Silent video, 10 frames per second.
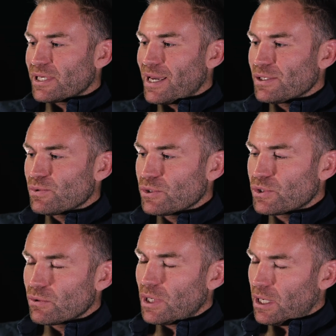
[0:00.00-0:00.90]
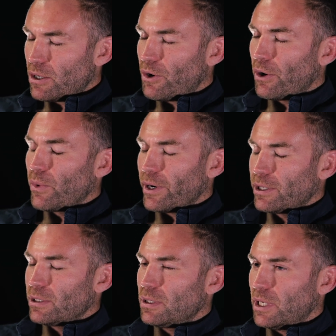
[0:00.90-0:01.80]
Saints, we used to do a lot of erg
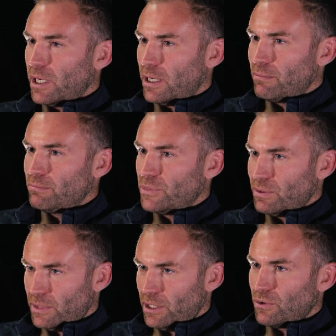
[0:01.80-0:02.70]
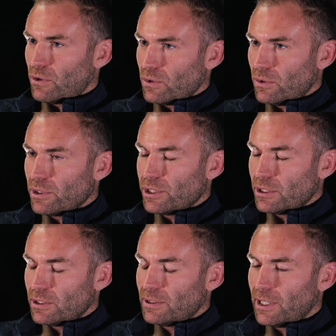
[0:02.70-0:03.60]
work, the indoor rower, you
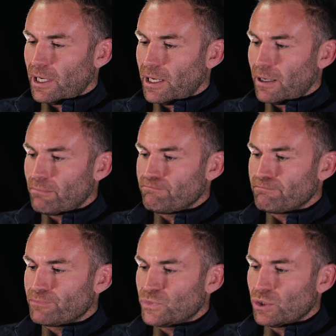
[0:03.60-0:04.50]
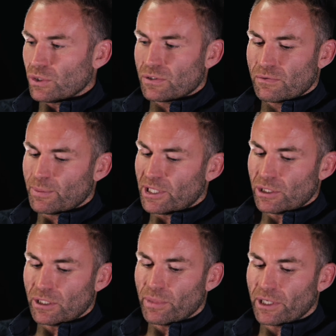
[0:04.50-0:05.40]
know, just
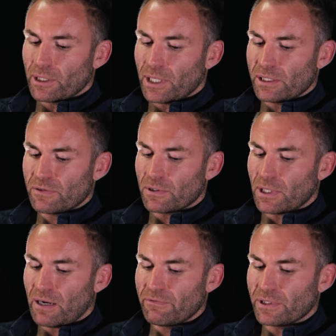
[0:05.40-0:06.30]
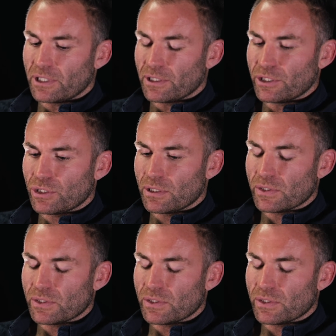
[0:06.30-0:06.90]
especially the bigger guys for off-feet conditioning.